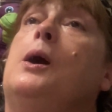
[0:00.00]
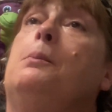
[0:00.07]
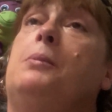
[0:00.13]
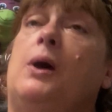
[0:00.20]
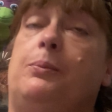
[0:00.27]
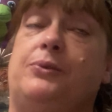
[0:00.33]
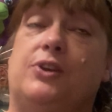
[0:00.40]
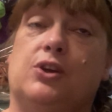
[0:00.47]

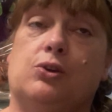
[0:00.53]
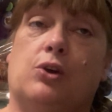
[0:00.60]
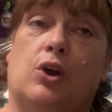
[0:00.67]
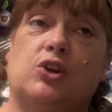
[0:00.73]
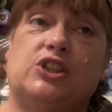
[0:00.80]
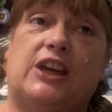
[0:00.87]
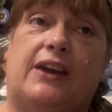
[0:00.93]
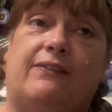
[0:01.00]
Pups and
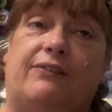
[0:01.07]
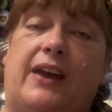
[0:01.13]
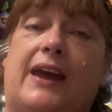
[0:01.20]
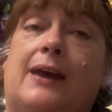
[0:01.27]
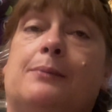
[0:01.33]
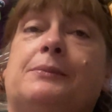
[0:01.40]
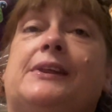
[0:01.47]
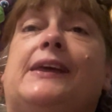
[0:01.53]
Crochet
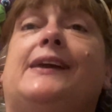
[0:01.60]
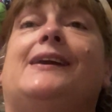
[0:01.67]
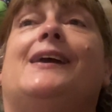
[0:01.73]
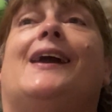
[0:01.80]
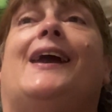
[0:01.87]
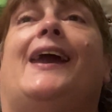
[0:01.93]
family,